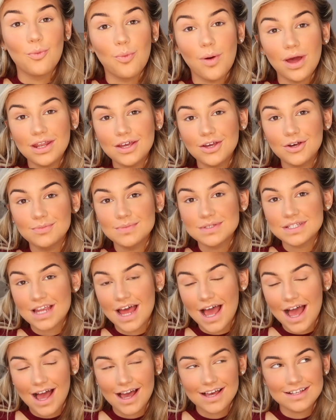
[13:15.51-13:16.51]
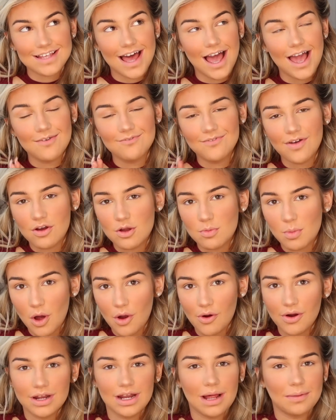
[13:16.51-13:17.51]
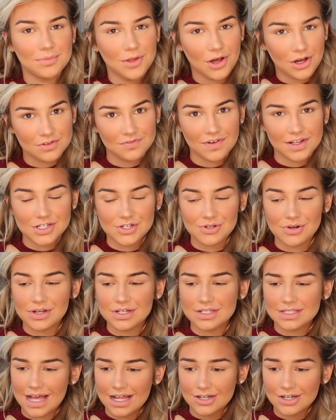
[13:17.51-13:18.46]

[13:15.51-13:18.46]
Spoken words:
When it comes to eyes, I am very boring. I'm not adventurous.